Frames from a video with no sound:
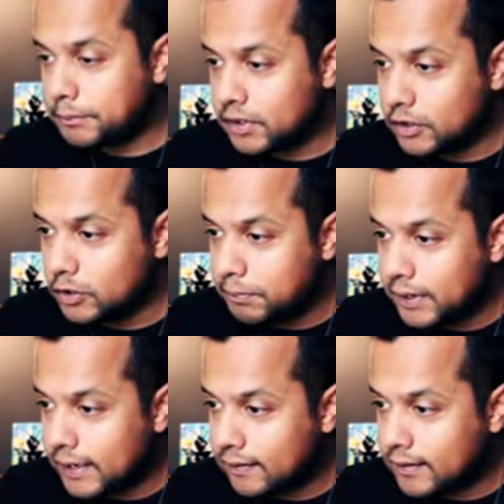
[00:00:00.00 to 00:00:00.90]
I'm just gonna
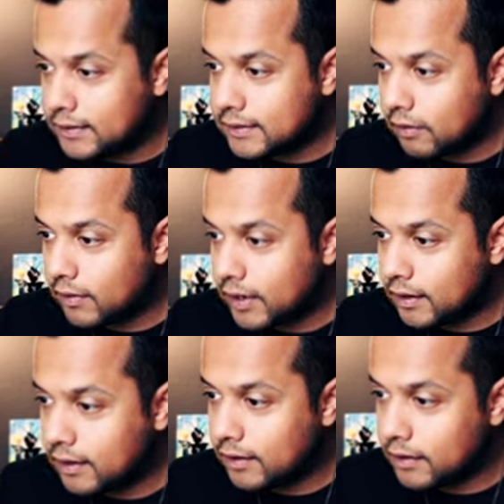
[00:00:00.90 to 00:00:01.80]
duplicate this guy right
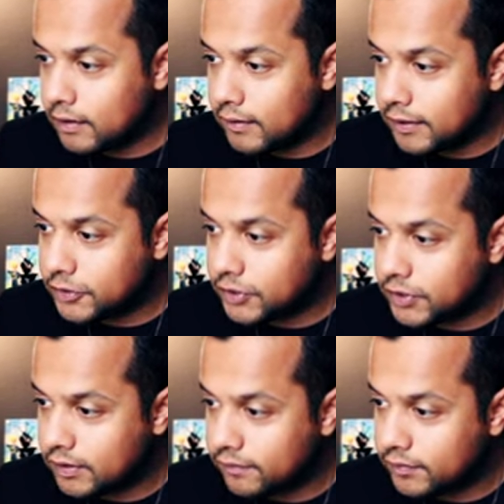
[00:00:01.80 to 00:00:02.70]
here and
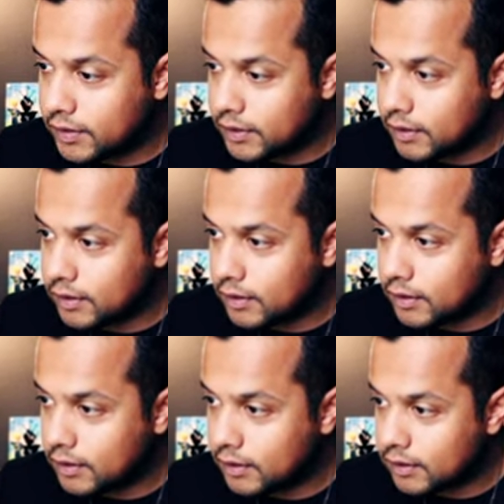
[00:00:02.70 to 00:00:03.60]
shift
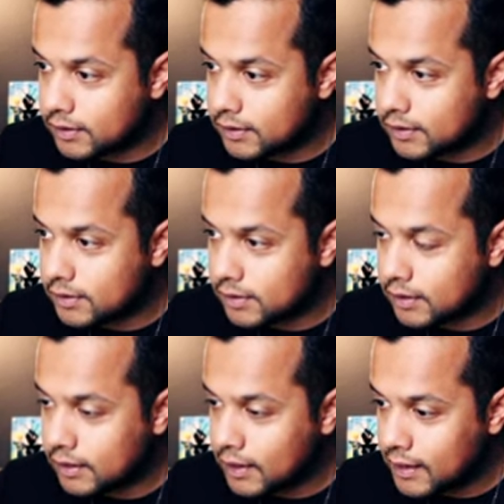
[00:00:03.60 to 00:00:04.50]
it
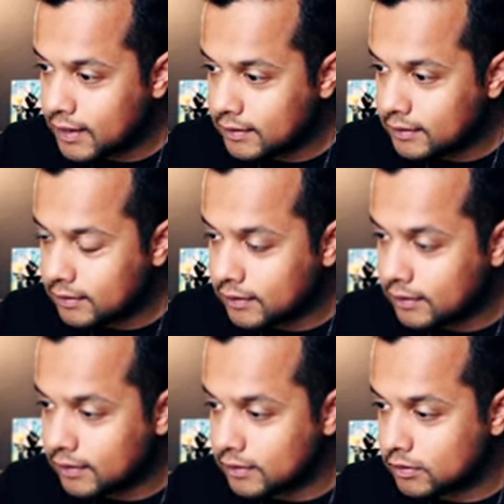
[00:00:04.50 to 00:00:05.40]
slightly
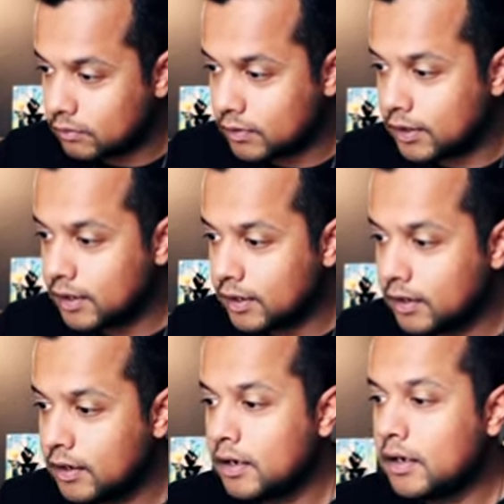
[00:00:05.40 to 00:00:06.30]
this way,
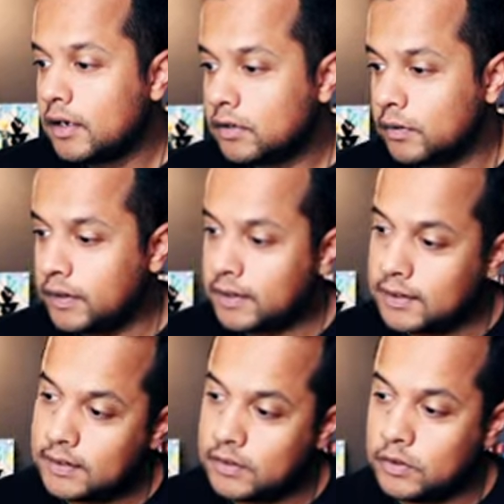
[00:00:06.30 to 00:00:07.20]
so you can,
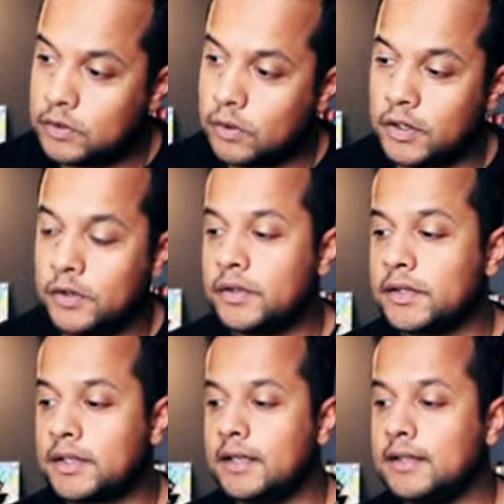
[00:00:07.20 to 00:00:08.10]
so the
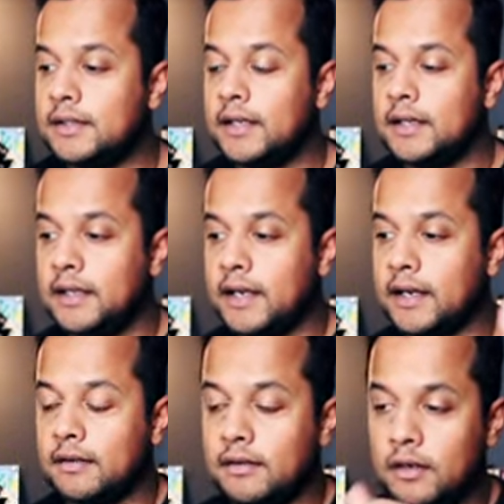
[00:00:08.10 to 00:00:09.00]
users can see that they
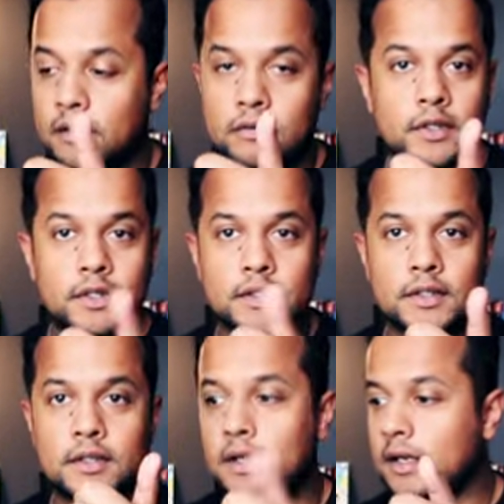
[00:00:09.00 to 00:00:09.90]
can, you know, you can just
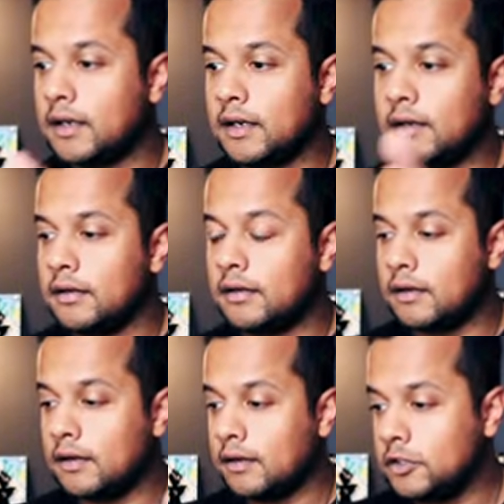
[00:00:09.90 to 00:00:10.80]
click and
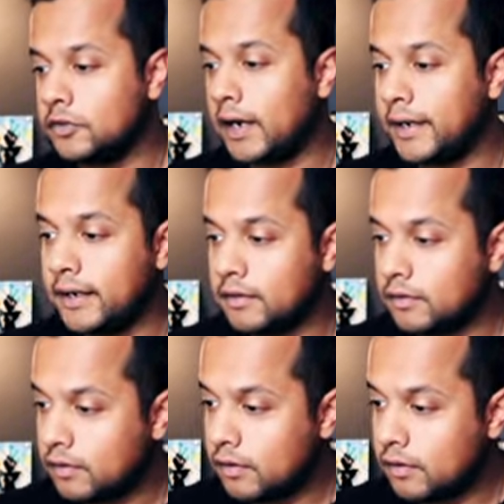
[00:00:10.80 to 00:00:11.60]
uh, drag it